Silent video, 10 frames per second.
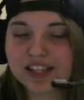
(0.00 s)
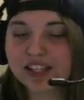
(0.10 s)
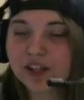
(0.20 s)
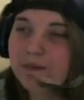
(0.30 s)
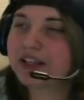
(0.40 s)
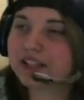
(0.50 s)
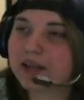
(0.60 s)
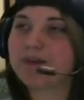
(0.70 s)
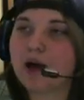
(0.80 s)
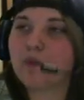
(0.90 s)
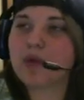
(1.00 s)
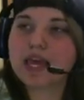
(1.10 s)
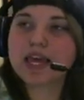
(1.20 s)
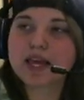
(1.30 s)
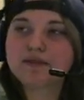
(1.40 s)
"You messed up my
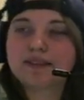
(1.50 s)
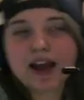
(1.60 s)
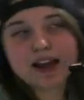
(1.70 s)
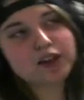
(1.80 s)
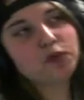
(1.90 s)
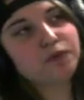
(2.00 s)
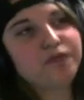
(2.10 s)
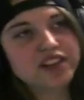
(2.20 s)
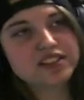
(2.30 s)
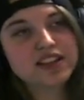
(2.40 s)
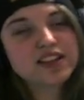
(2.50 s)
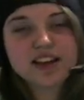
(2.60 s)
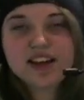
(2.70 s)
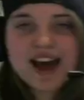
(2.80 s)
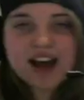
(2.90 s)
weave. Now I gotta fix it."
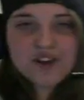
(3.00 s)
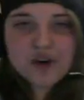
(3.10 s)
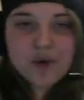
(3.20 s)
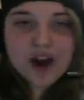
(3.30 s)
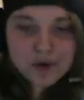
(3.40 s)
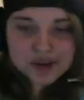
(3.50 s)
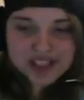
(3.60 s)
I don't know why I always said